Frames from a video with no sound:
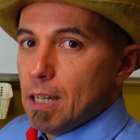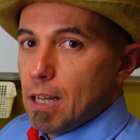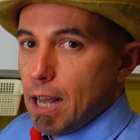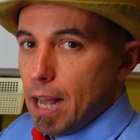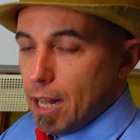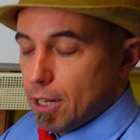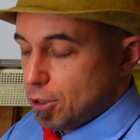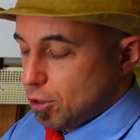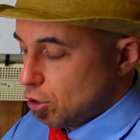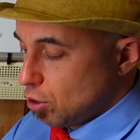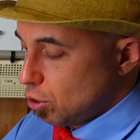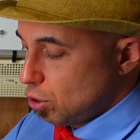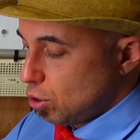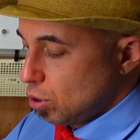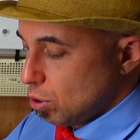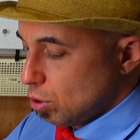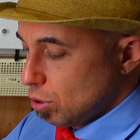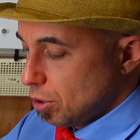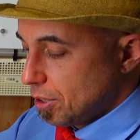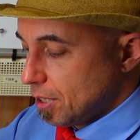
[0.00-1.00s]
has to
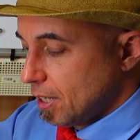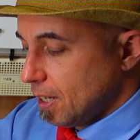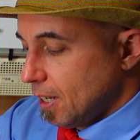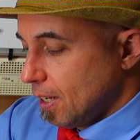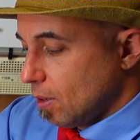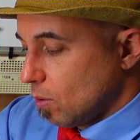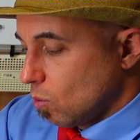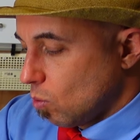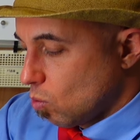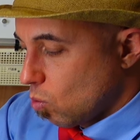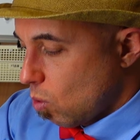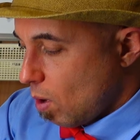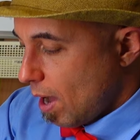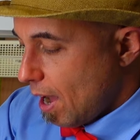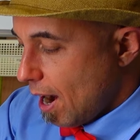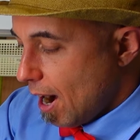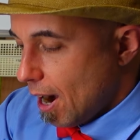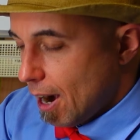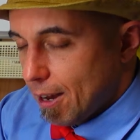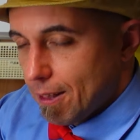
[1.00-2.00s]
choose
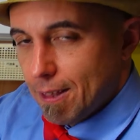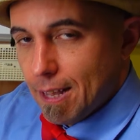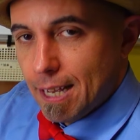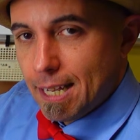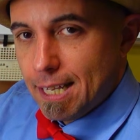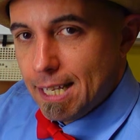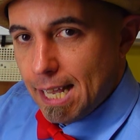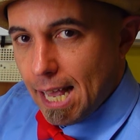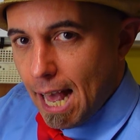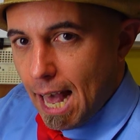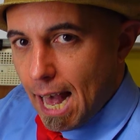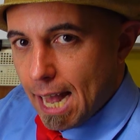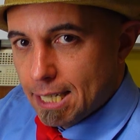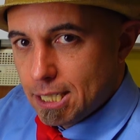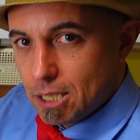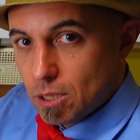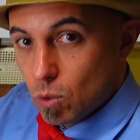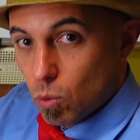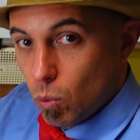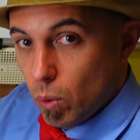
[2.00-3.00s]
where the
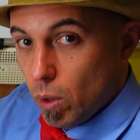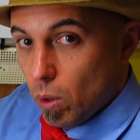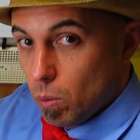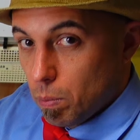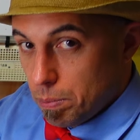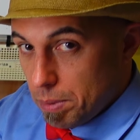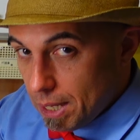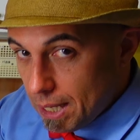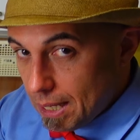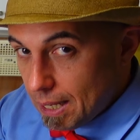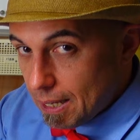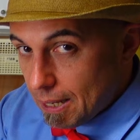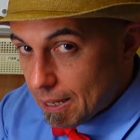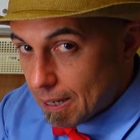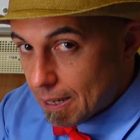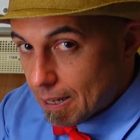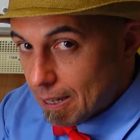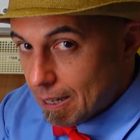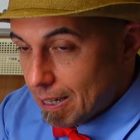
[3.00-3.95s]
cat will be.